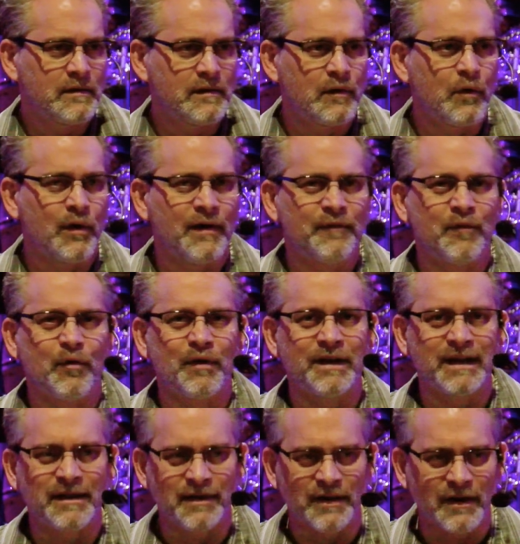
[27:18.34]
who have
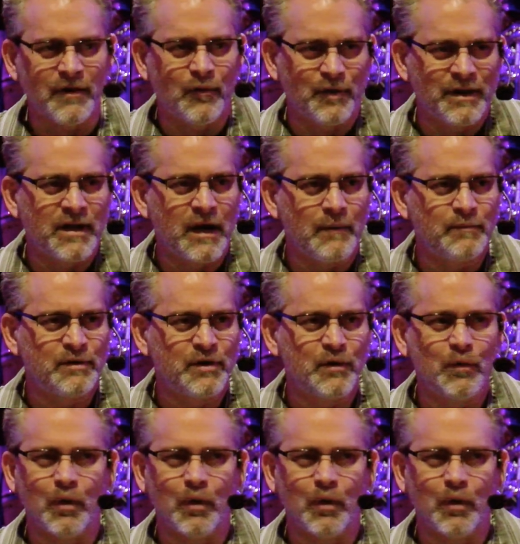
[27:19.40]
already come to,